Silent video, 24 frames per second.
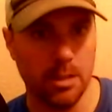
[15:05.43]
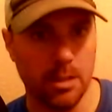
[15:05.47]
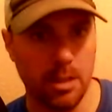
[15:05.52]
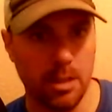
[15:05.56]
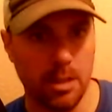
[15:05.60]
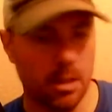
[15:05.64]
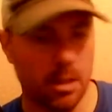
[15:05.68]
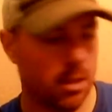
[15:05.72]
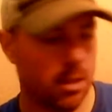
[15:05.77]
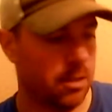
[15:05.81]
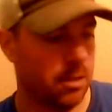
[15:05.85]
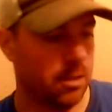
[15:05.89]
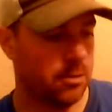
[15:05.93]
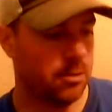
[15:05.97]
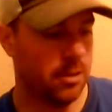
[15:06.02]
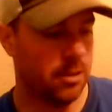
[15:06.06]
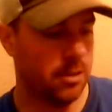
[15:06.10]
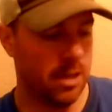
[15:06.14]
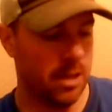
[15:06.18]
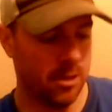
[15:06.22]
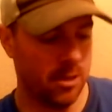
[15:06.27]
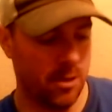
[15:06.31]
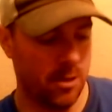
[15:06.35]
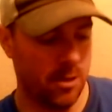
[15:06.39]
I'll
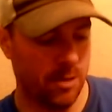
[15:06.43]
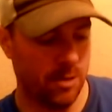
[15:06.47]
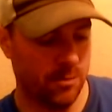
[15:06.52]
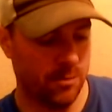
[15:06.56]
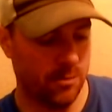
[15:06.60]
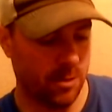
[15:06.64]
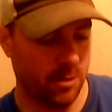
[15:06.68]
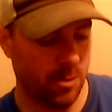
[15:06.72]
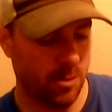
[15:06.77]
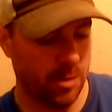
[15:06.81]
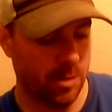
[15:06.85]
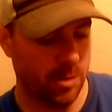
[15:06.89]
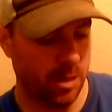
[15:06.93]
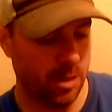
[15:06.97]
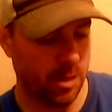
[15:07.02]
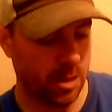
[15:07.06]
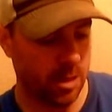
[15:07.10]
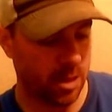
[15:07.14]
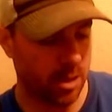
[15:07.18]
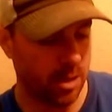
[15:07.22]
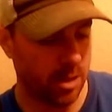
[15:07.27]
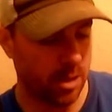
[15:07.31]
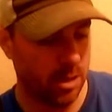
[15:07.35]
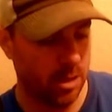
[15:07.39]
go on for a little bit
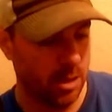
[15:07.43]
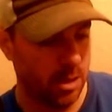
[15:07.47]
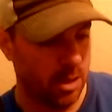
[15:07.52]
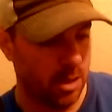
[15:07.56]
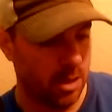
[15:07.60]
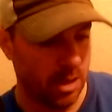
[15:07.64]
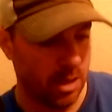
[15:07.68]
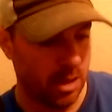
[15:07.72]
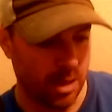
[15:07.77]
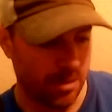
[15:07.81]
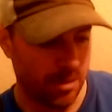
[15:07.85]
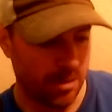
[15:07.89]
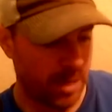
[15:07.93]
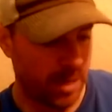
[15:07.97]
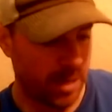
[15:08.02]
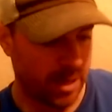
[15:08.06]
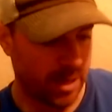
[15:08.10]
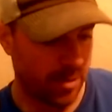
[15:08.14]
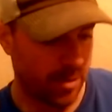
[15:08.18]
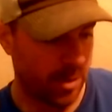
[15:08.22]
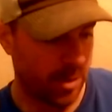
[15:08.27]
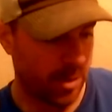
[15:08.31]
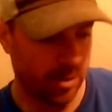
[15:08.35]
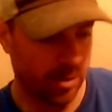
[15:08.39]
longer. I'm not
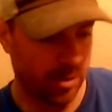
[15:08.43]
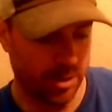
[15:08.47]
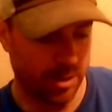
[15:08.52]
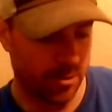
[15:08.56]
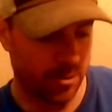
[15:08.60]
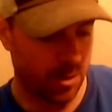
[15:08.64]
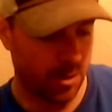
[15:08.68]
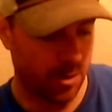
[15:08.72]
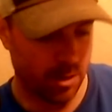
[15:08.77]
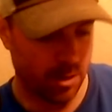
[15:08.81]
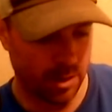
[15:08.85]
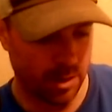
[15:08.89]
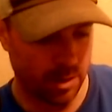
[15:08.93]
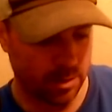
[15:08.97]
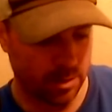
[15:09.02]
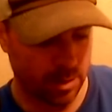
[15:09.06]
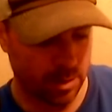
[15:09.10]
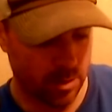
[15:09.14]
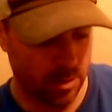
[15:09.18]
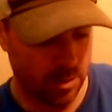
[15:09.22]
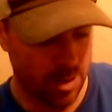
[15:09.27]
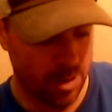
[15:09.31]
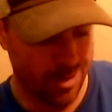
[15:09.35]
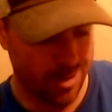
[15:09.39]
going to be able to get through all these,
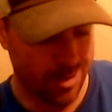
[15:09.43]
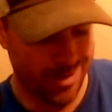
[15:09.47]
so.